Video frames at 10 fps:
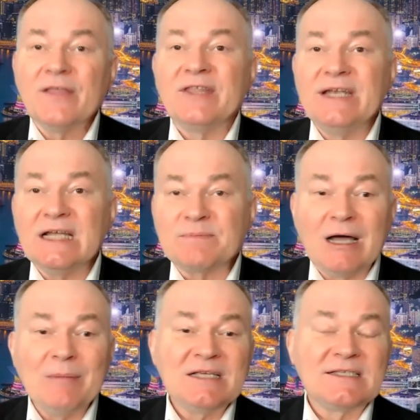The next
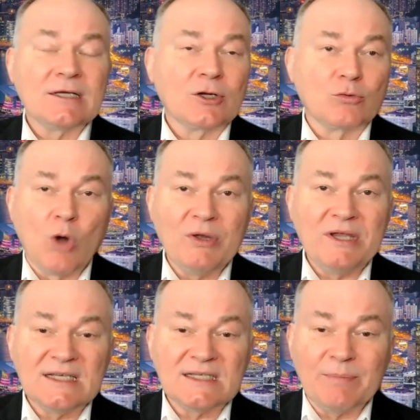problem is the
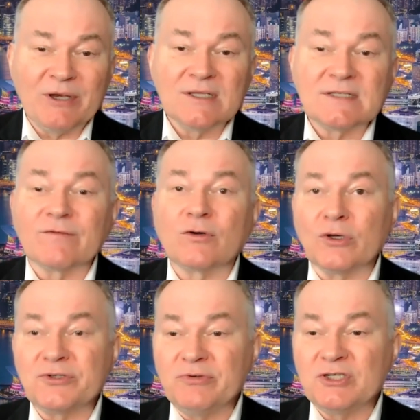growing disappearance of
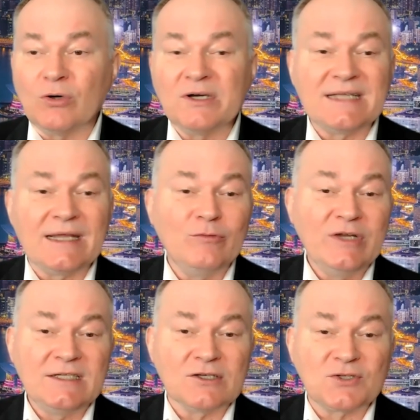grocery stores and
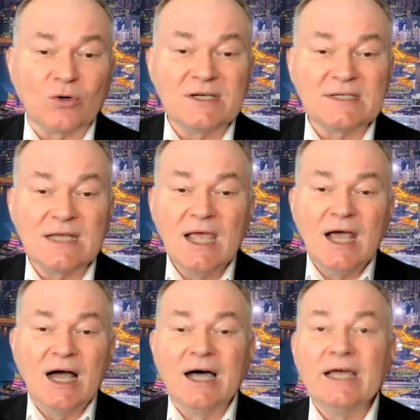retail stores
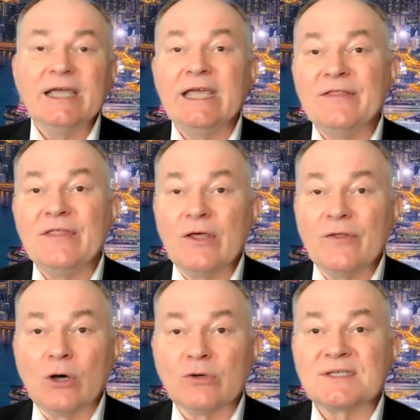in
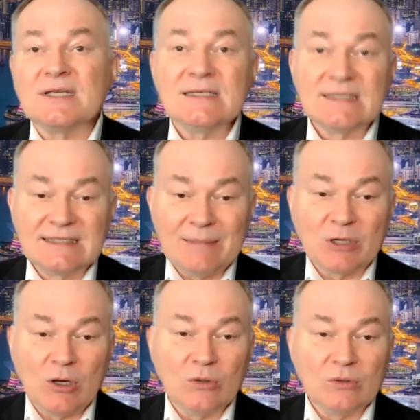those
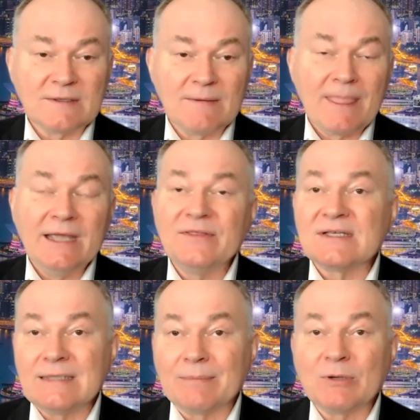zip codes, in
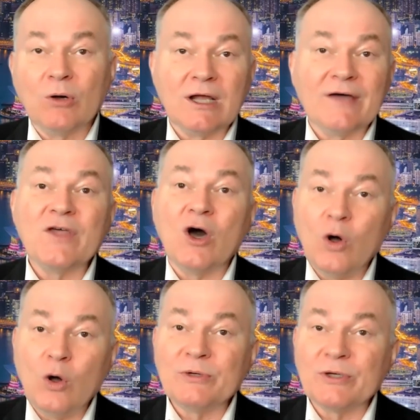the zip code of the
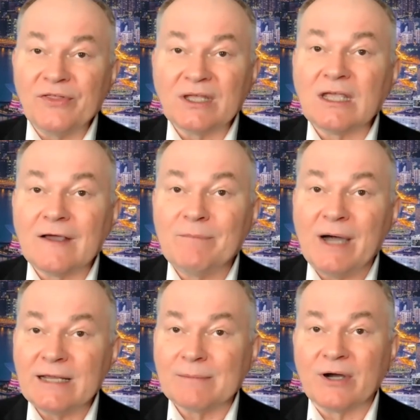home you're thinking of buying,